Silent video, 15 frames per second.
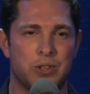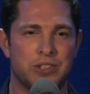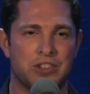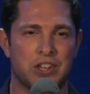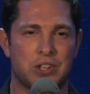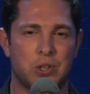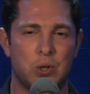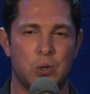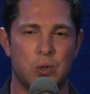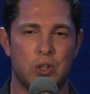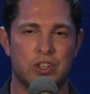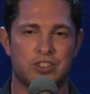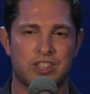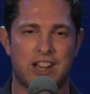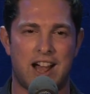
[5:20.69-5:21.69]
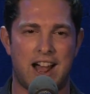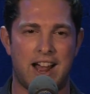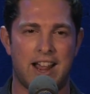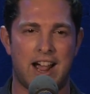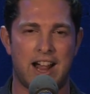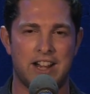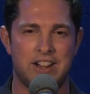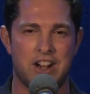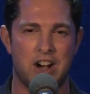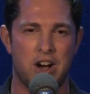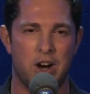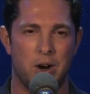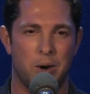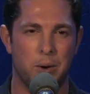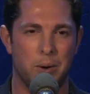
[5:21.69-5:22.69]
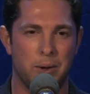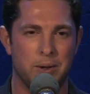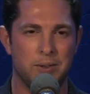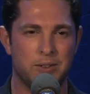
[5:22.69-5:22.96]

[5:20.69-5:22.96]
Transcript: He's the coolest guy I know.